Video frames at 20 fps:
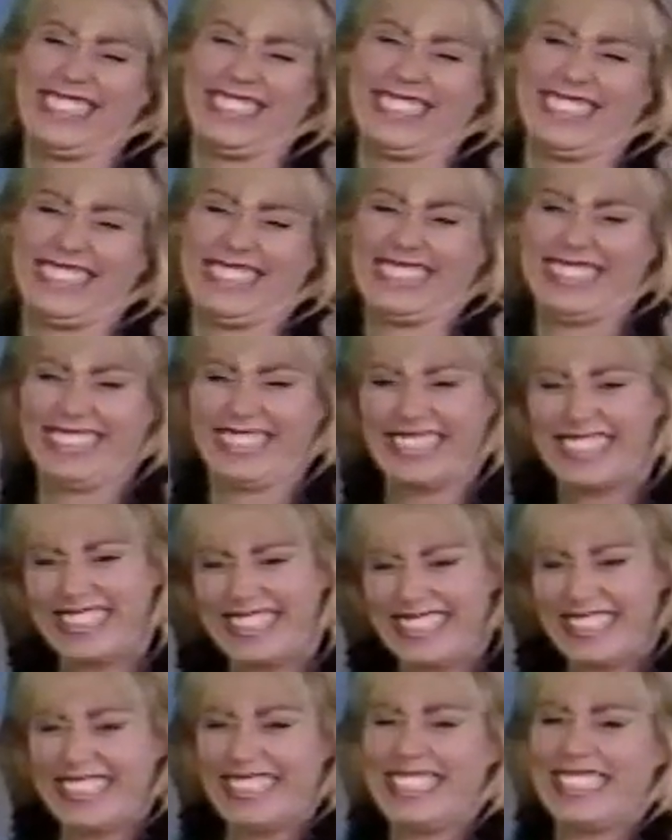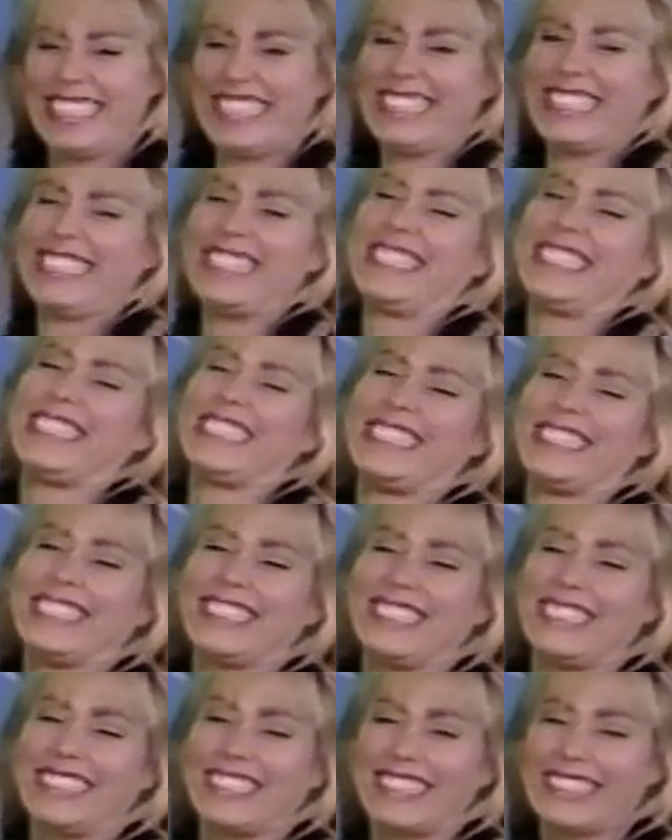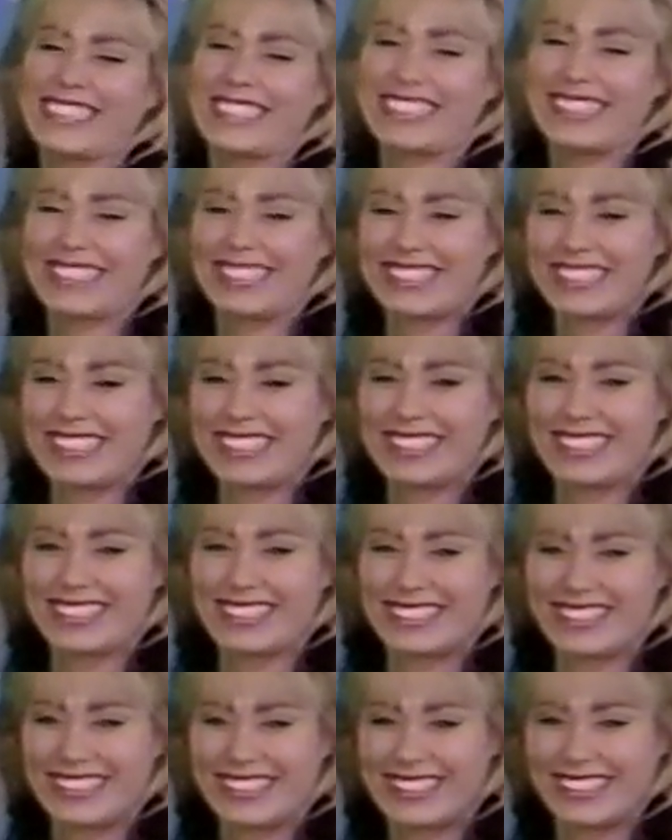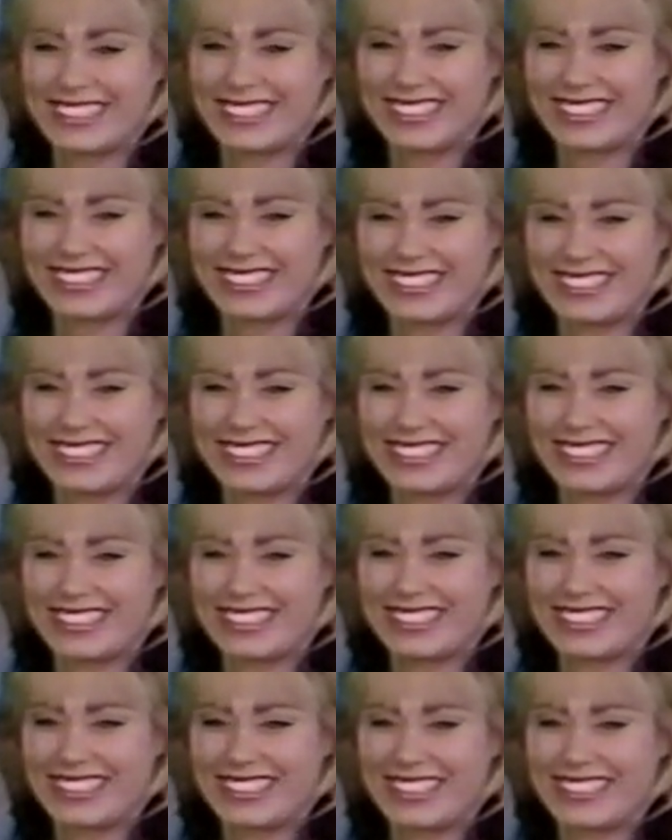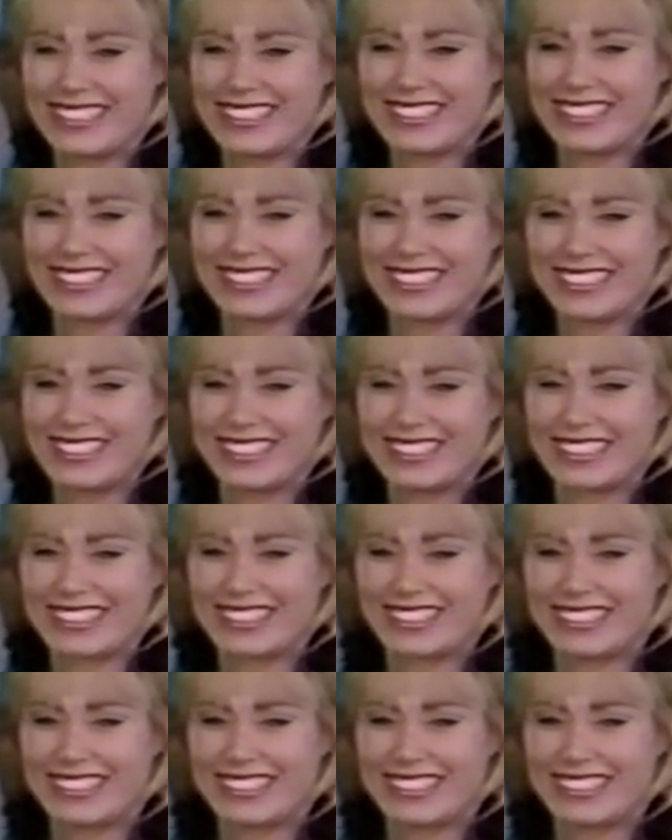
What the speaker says: The person shown says nothing.